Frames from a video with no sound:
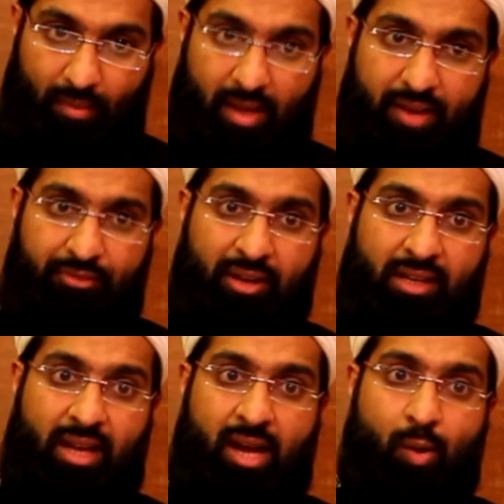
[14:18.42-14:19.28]
if
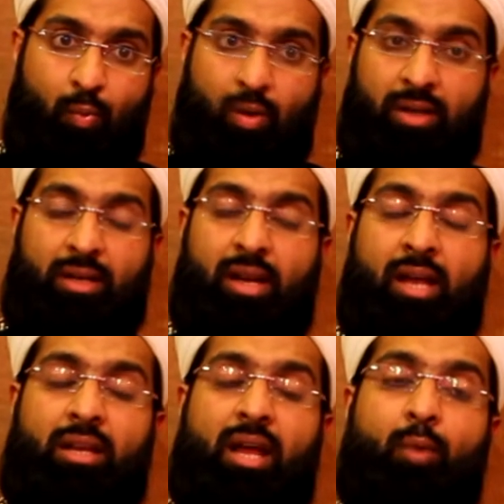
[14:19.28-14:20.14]
Allah
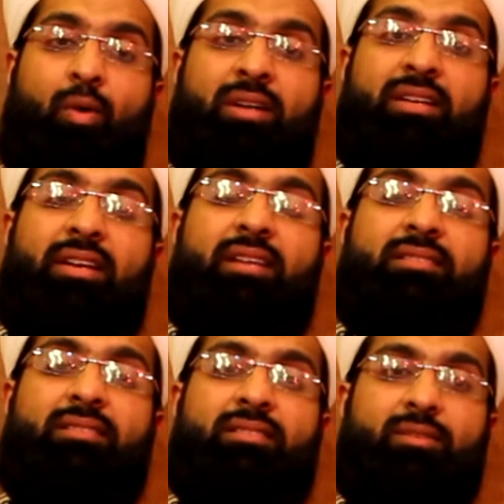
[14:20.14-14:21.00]
wanted
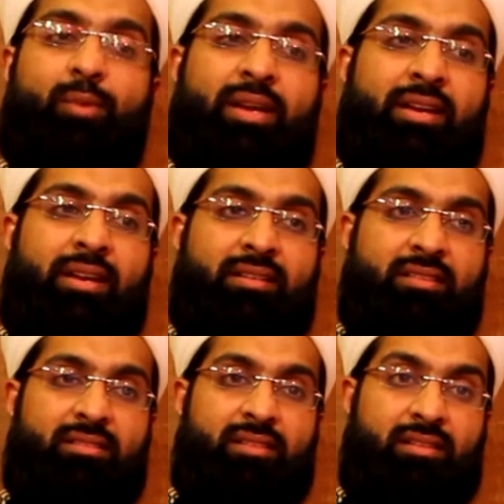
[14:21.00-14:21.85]
us, we're
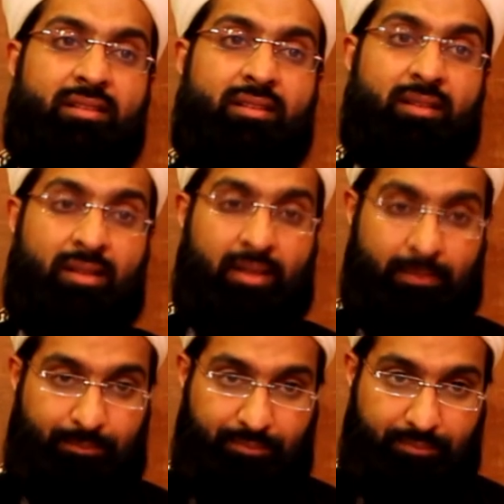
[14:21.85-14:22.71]
inexistent.
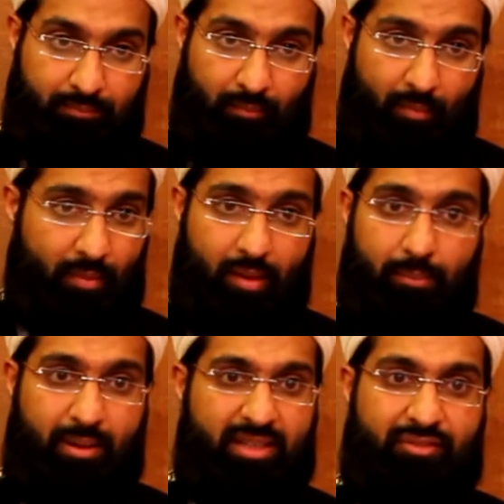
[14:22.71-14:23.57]

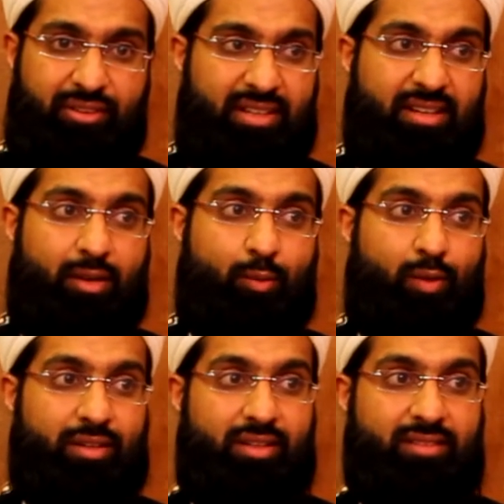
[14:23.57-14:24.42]
But if He didn't
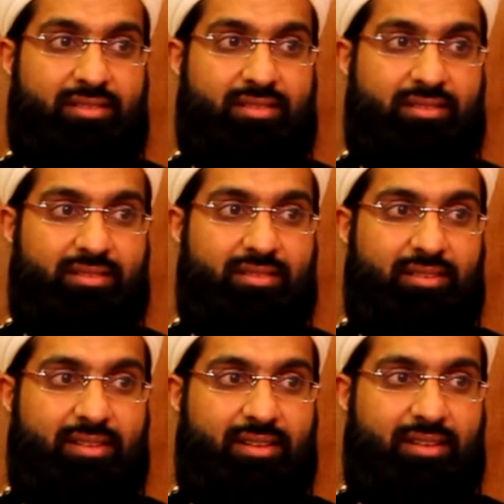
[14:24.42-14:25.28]
want us,
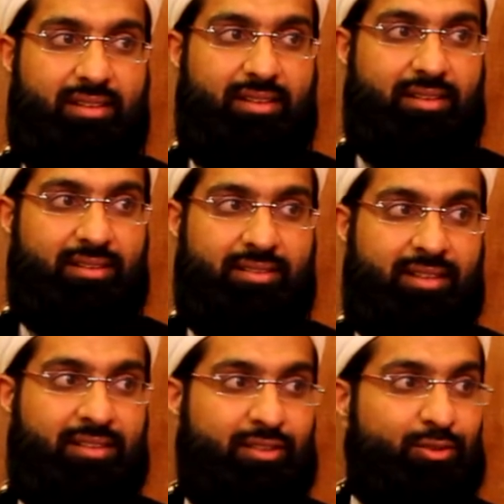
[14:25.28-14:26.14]
then
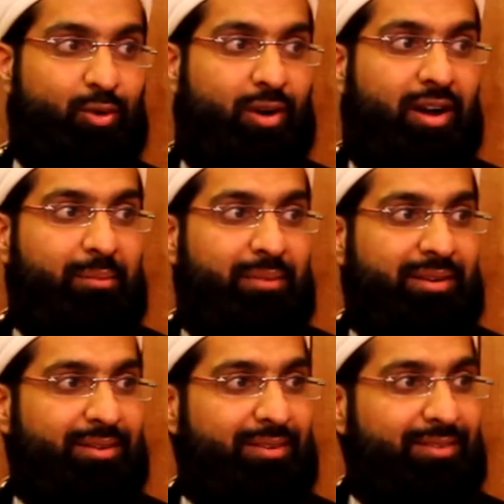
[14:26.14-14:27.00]
there's no harm
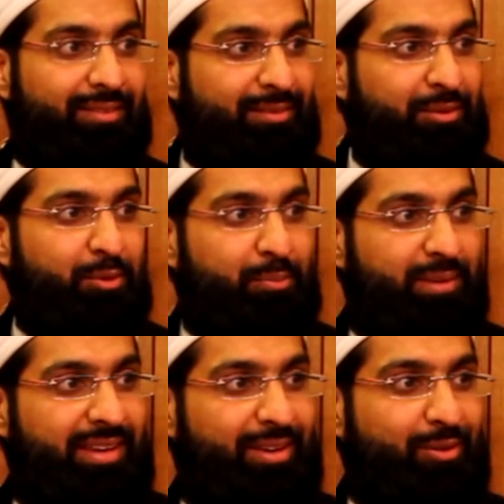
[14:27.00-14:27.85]
in you
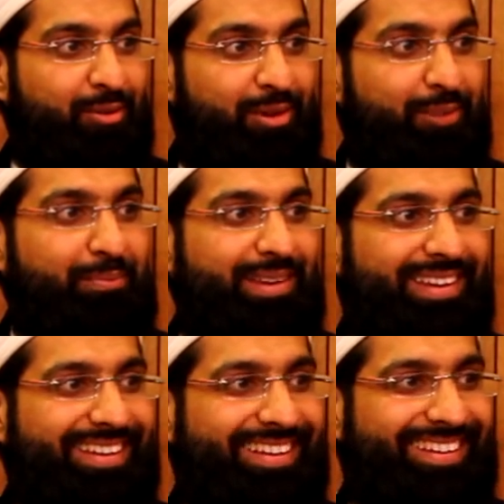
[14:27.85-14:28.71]
being or not being.